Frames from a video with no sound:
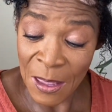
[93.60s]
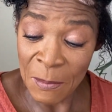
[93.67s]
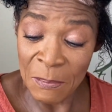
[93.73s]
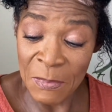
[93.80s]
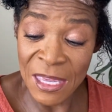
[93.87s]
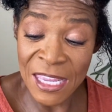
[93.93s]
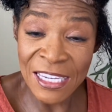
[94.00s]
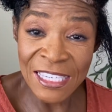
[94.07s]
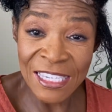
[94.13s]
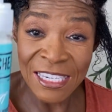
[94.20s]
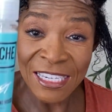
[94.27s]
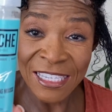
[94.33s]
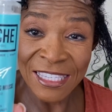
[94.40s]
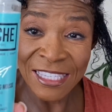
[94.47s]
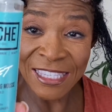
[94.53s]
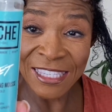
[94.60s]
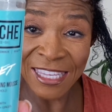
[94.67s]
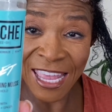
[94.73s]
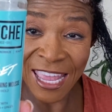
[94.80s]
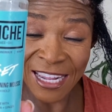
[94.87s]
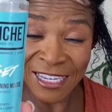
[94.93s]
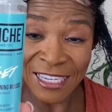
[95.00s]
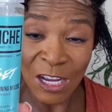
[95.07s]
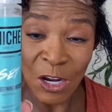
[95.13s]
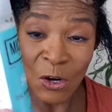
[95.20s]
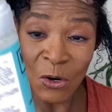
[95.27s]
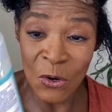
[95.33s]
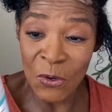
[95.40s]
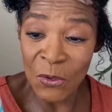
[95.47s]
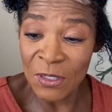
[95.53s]
Miche Set
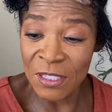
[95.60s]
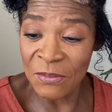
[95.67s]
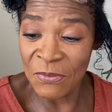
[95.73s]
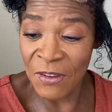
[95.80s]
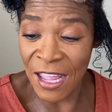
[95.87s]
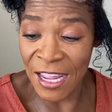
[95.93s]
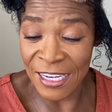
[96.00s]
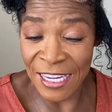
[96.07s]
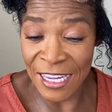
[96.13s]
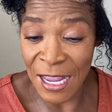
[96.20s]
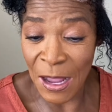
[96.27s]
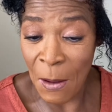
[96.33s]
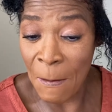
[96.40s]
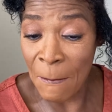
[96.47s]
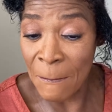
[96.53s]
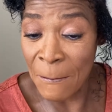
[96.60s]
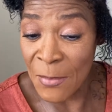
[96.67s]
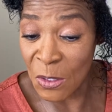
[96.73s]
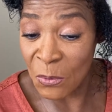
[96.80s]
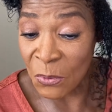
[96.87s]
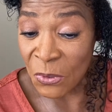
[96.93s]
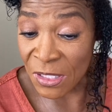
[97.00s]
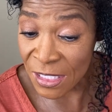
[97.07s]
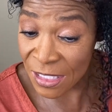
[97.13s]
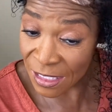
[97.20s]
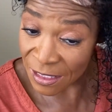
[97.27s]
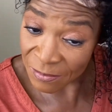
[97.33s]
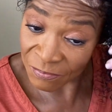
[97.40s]
Curl Defining Mousse.